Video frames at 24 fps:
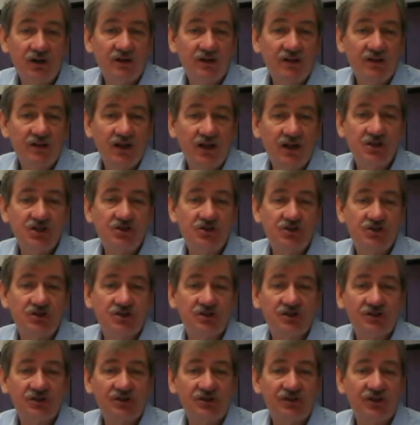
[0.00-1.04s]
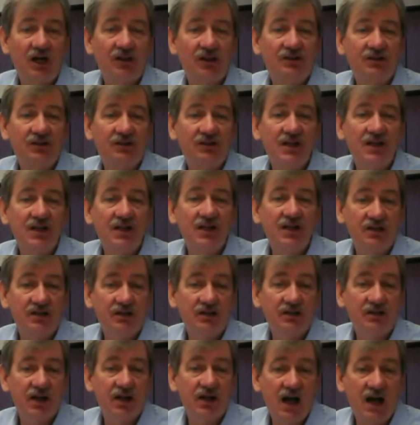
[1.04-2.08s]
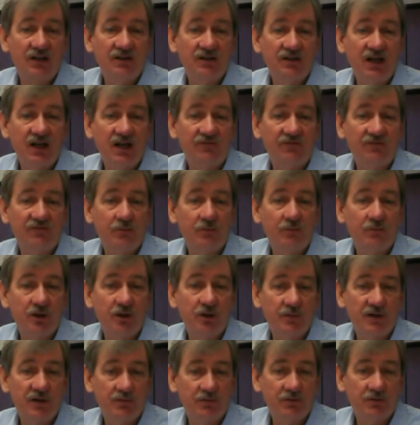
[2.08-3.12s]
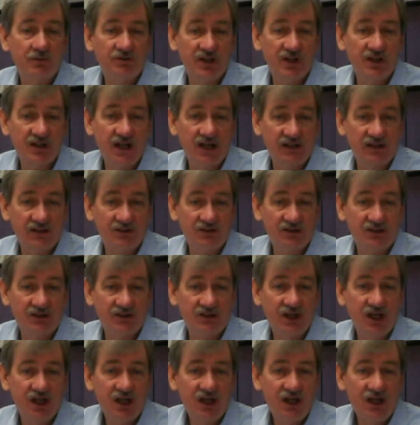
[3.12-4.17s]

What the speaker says: They just sucked in content from other people's indexes,